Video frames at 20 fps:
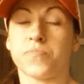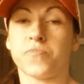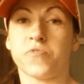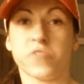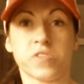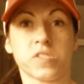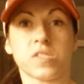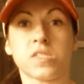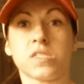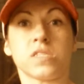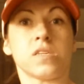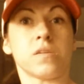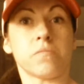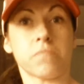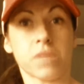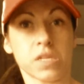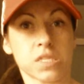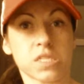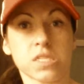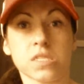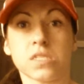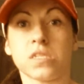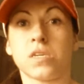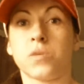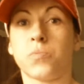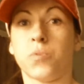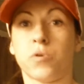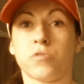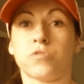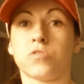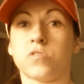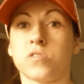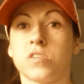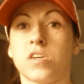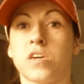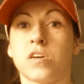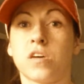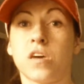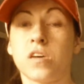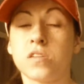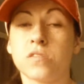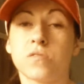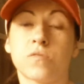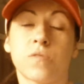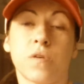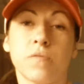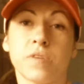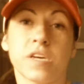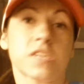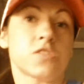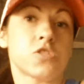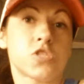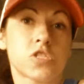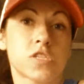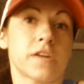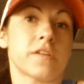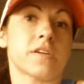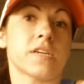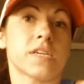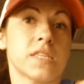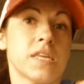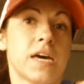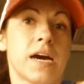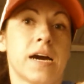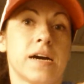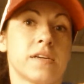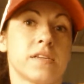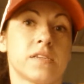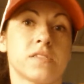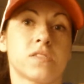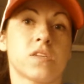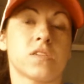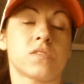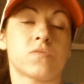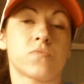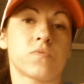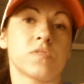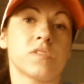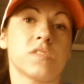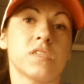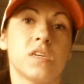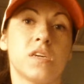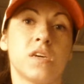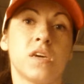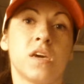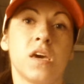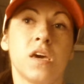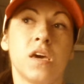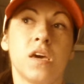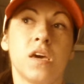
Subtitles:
physically and mentally, emotionally, and growing and sharing that. It's really